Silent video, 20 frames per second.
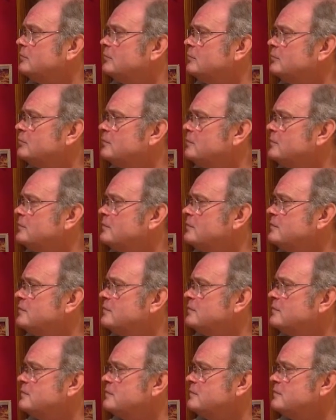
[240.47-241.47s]

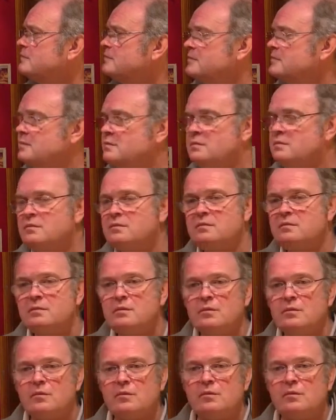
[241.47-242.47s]

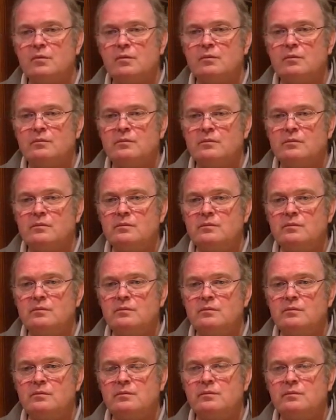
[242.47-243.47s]

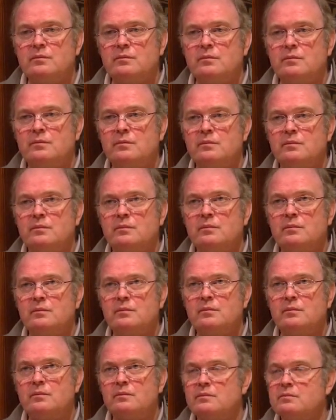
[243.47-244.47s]

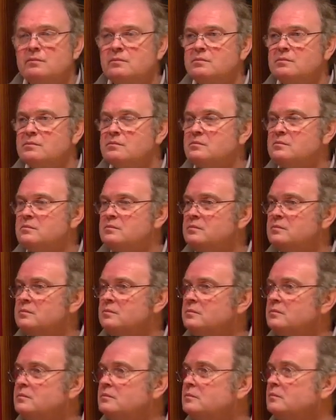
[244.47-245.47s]

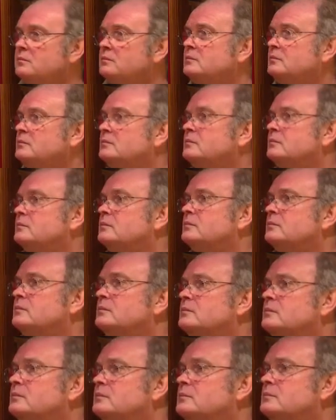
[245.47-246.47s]

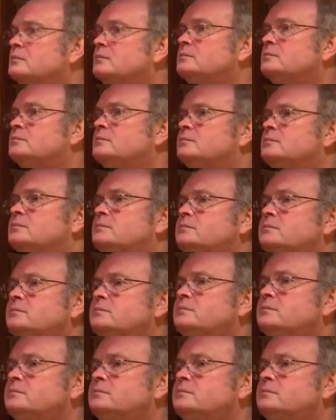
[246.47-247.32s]
(silent)